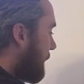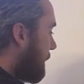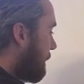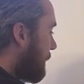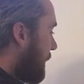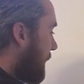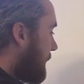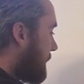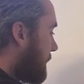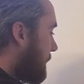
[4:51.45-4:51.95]
The
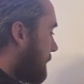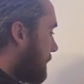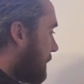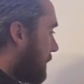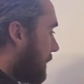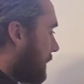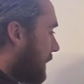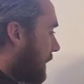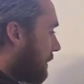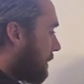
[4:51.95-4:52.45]
velocity is a
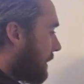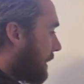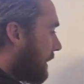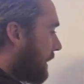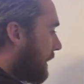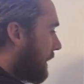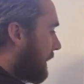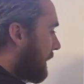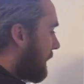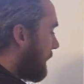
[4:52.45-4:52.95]
little
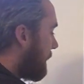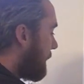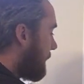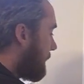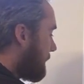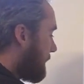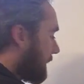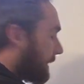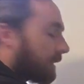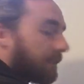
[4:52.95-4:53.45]
lower, and then
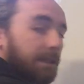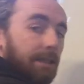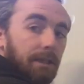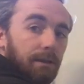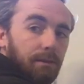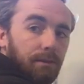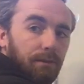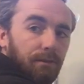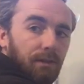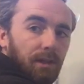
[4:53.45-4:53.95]
a second
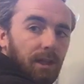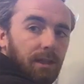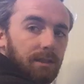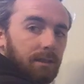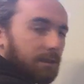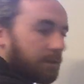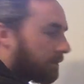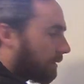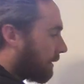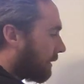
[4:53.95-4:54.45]
later, the
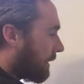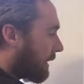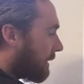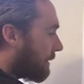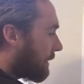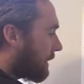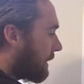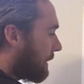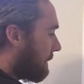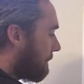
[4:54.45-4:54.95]
velocity is a little
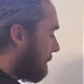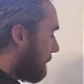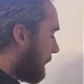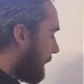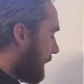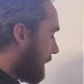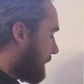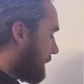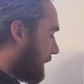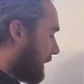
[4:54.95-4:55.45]
lower, and
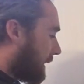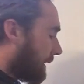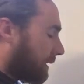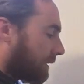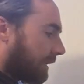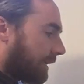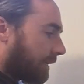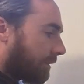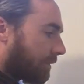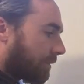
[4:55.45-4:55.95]
then a second
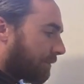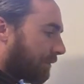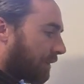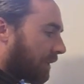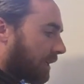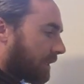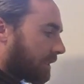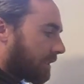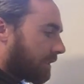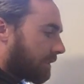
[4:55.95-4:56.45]
later, the
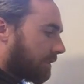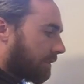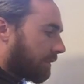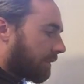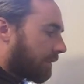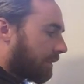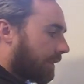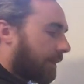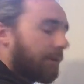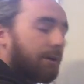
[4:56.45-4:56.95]
velocity is a
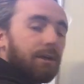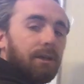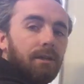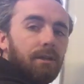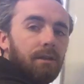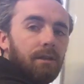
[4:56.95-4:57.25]
little lower.